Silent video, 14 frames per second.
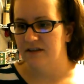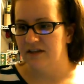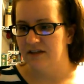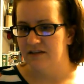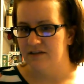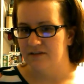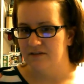
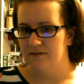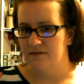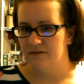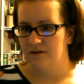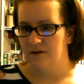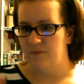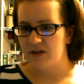These
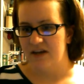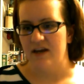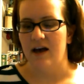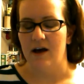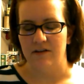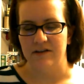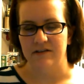media
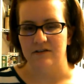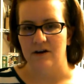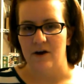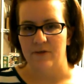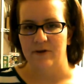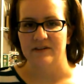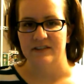outlets are out there